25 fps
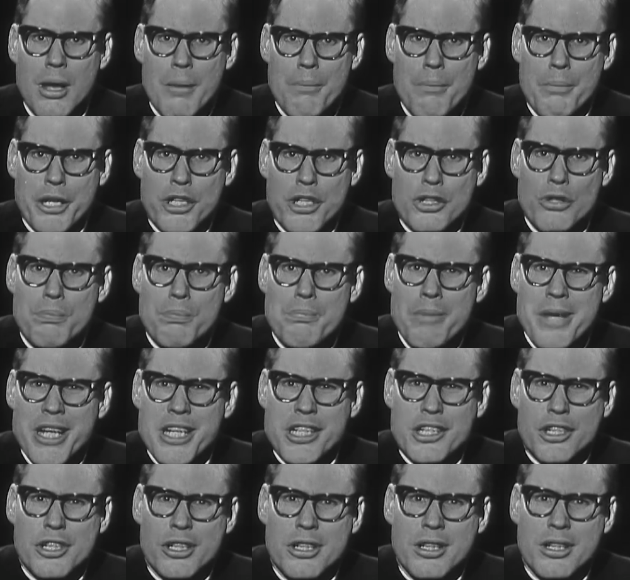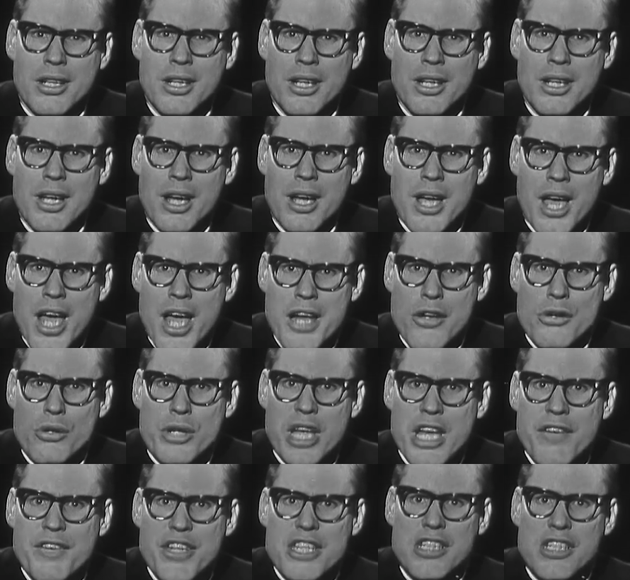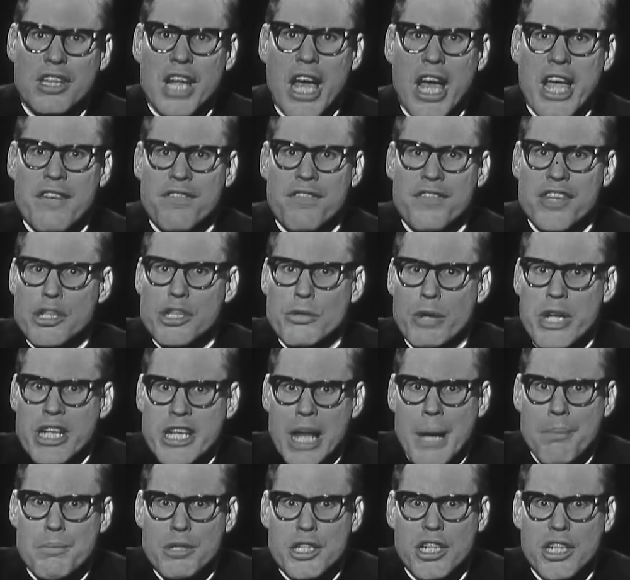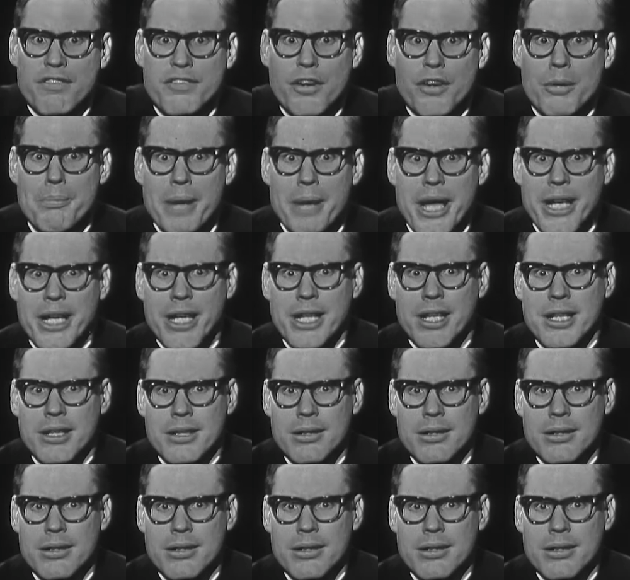but to minister and to give his life as a redemption for many.